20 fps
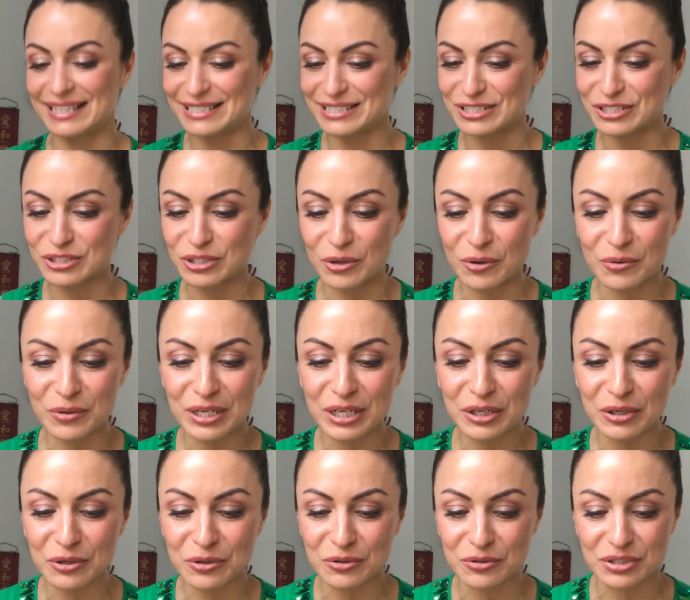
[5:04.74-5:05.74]
it's so
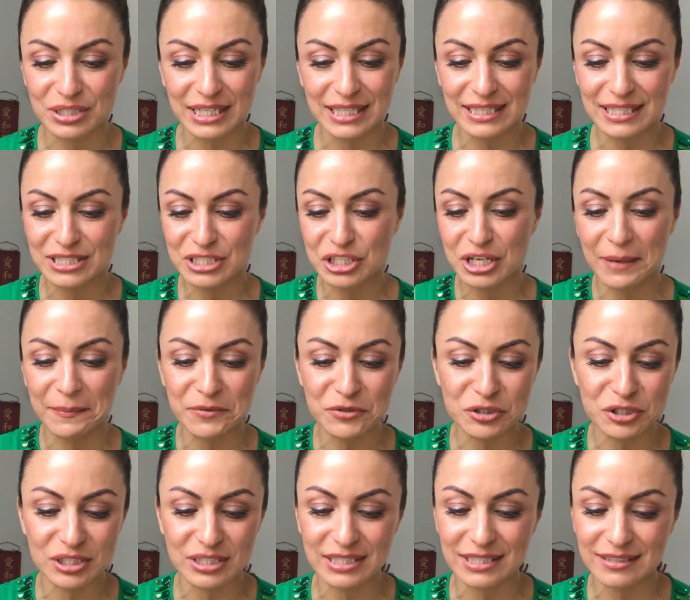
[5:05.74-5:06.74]
huge. Like this chapter
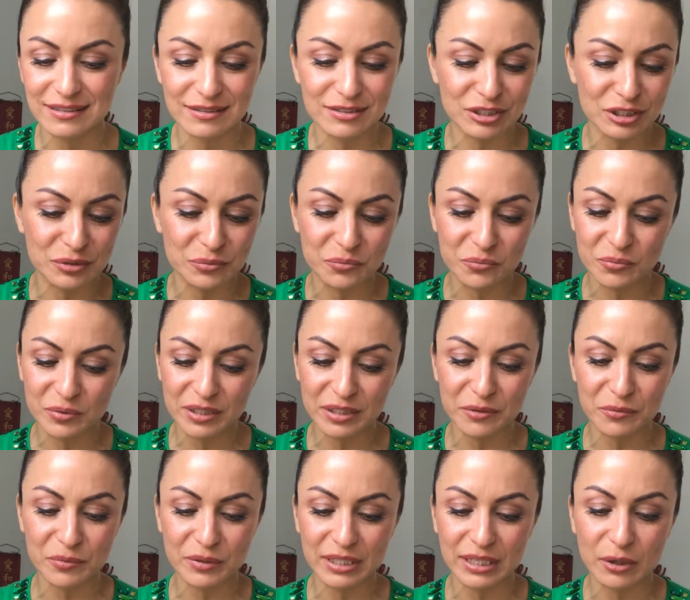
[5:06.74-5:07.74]
just, just really,
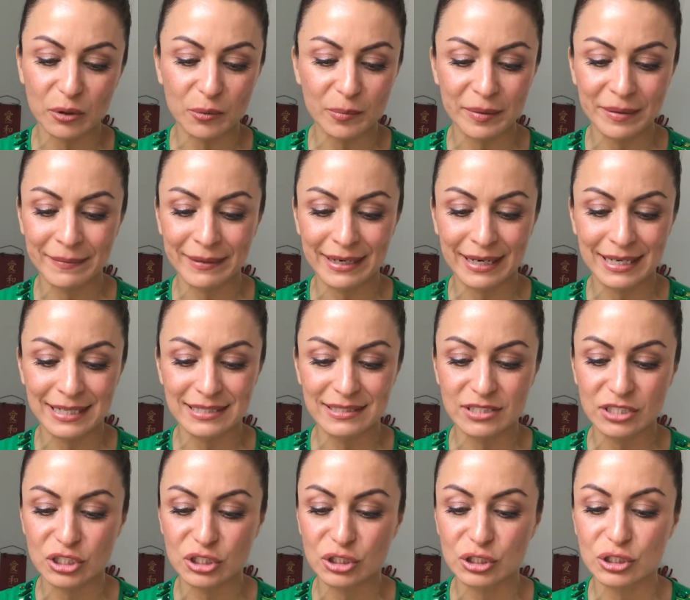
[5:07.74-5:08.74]
really opened my eyes
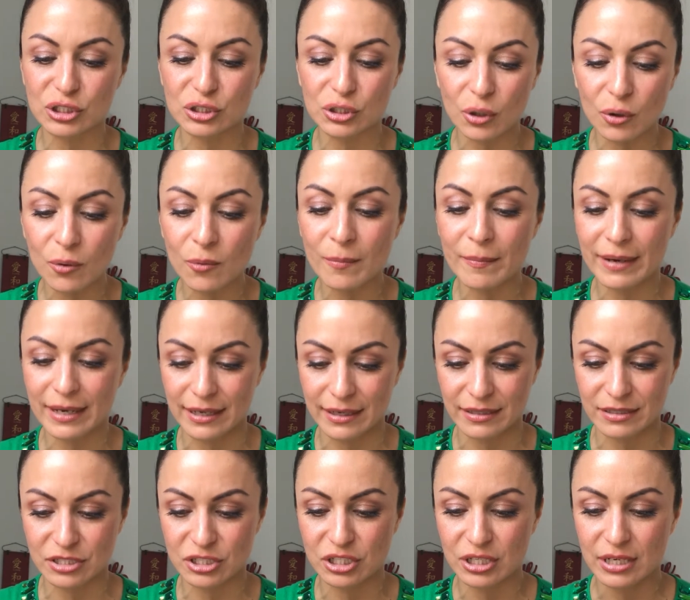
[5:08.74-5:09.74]
to so
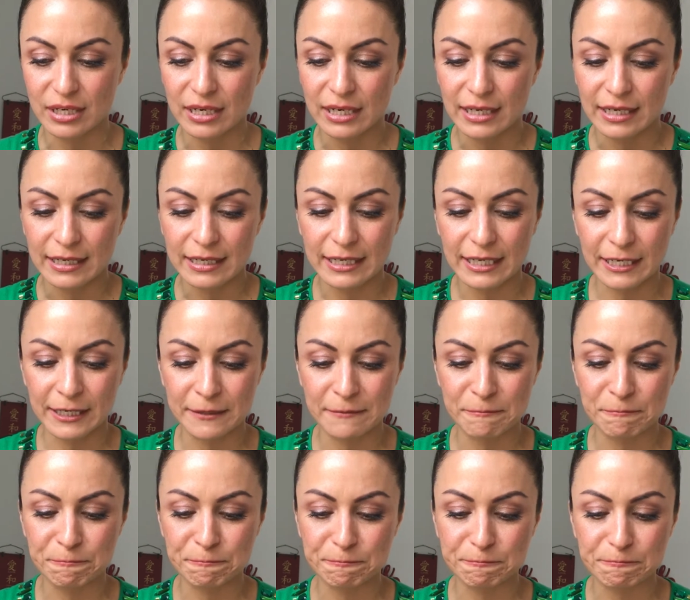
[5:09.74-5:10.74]
much.
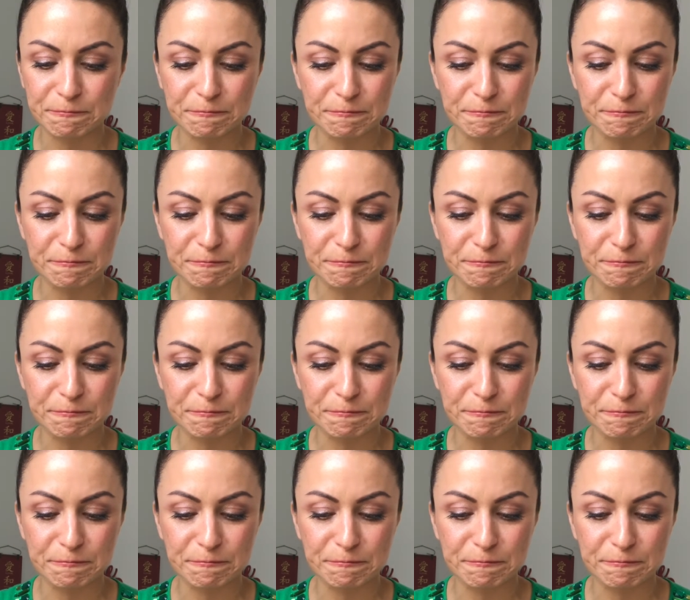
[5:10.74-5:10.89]
Um,